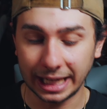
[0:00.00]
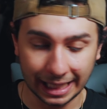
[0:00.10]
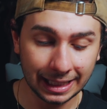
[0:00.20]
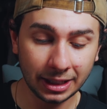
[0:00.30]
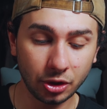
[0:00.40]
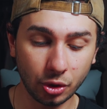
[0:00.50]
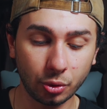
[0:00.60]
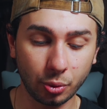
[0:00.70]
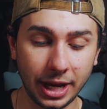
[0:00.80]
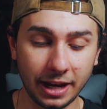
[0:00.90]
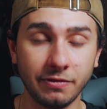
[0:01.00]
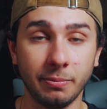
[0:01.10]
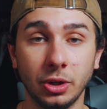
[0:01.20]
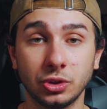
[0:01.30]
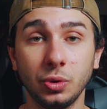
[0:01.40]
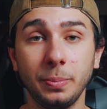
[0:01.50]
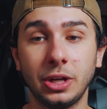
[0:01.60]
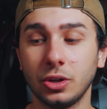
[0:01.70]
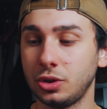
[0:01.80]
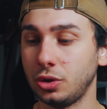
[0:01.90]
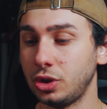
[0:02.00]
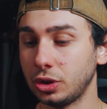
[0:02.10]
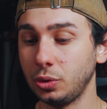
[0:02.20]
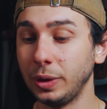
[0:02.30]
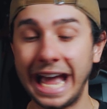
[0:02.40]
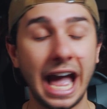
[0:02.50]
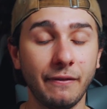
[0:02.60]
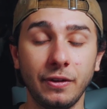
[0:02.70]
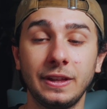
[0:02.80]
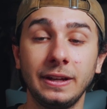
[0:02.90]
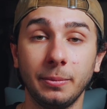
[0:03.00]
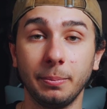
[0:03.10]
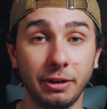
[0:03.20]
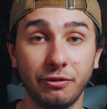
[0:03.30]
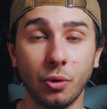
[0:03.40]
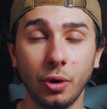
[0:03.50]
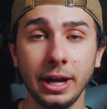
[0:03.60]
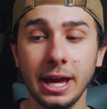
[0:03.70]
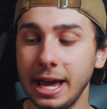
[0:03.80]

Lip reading: killing your creative muscle because you're just doing everything before